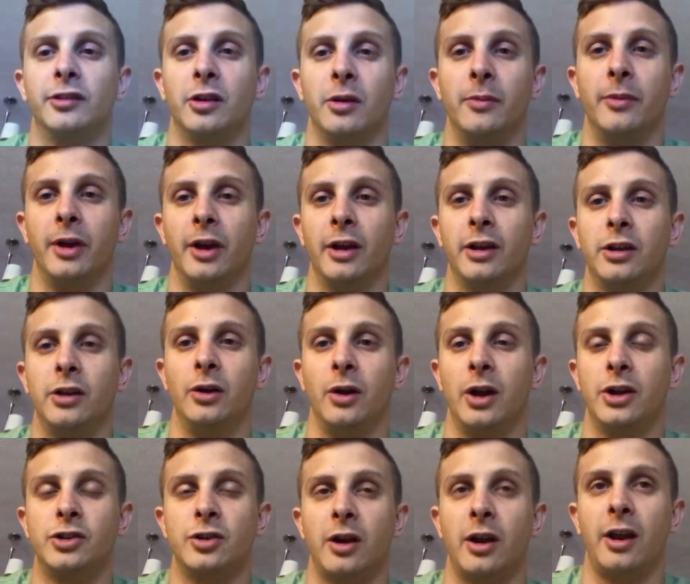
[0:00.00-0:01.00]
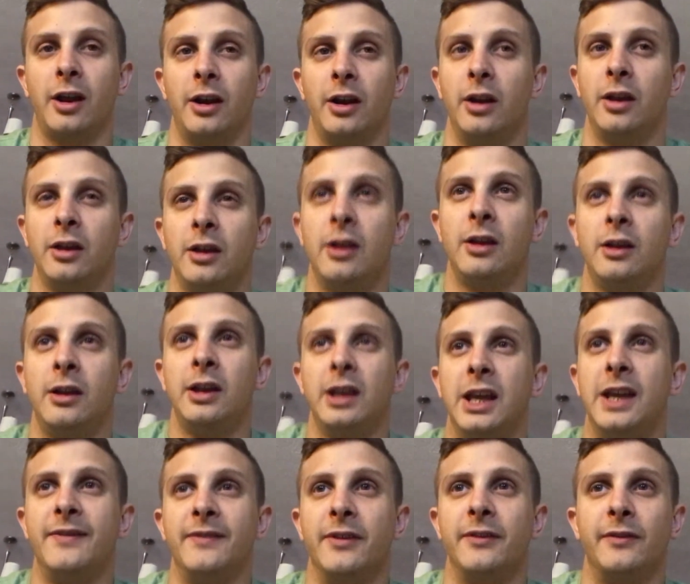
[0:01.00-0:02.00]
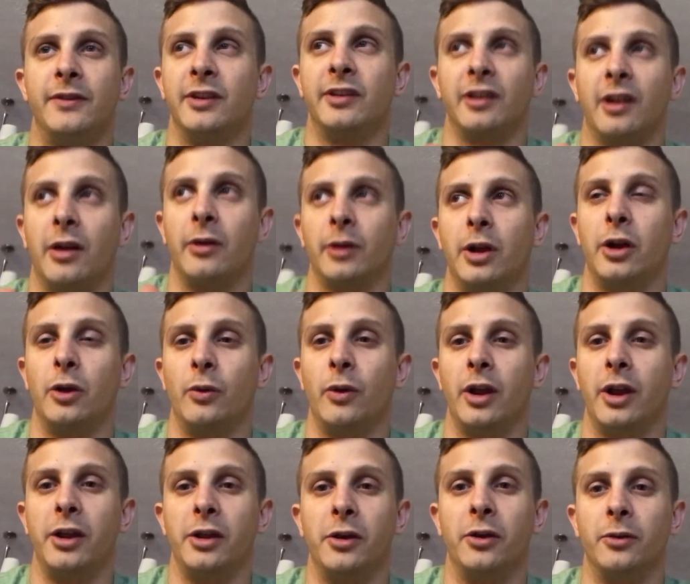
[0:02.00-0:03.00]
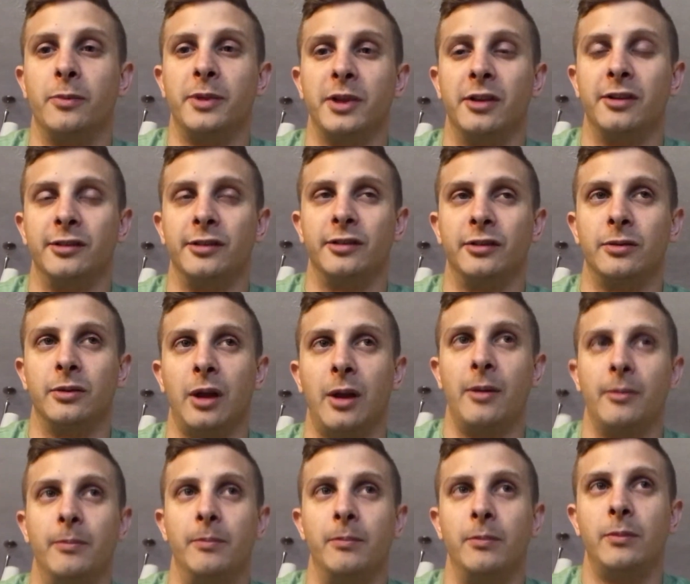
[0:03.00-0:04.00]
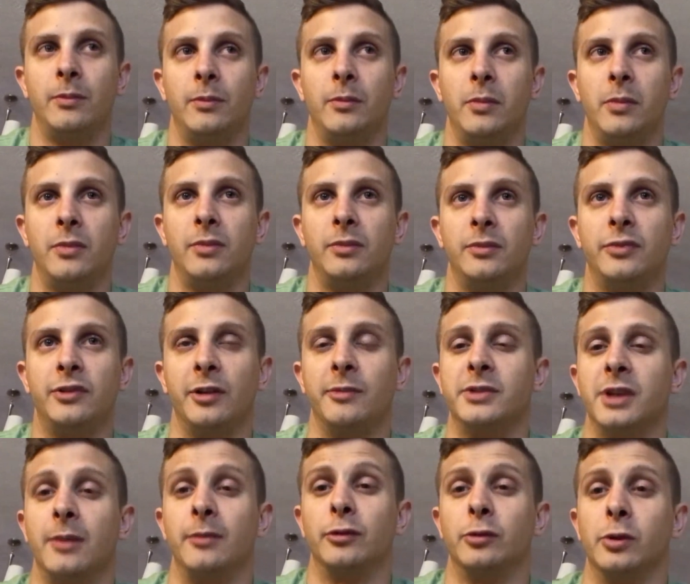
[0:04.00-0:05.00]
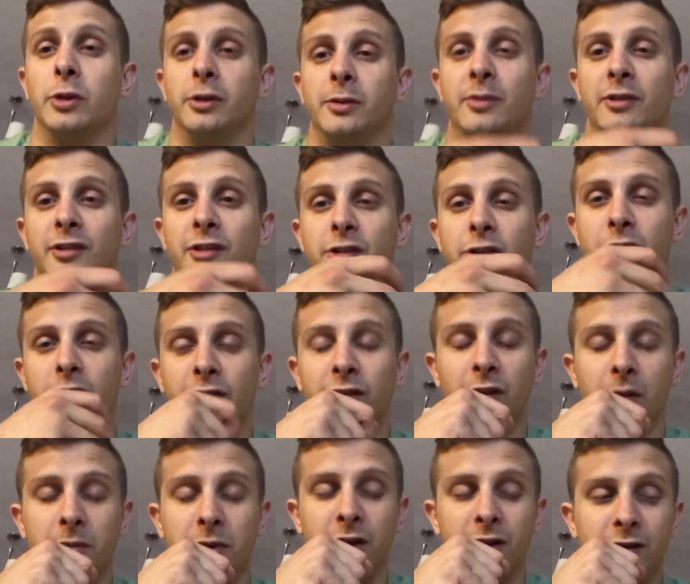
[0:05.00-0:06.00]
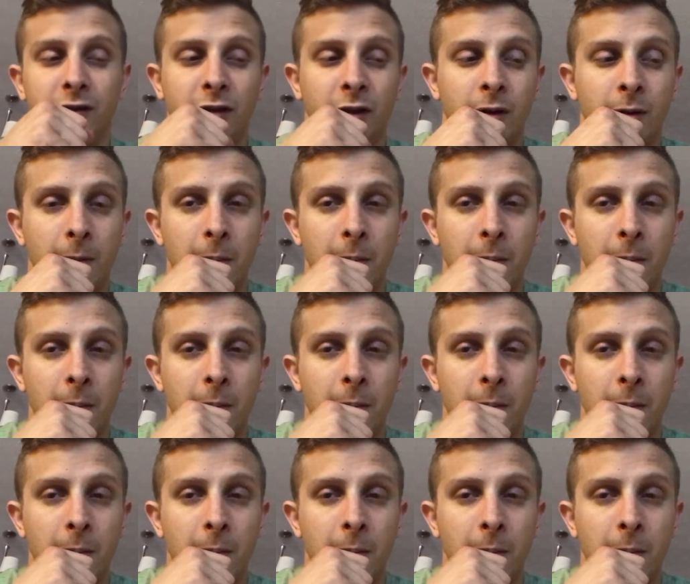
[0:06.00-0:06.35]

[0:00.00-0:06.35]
come back. I try, and even if it's not right away, because I'm sometimes really busy during some days,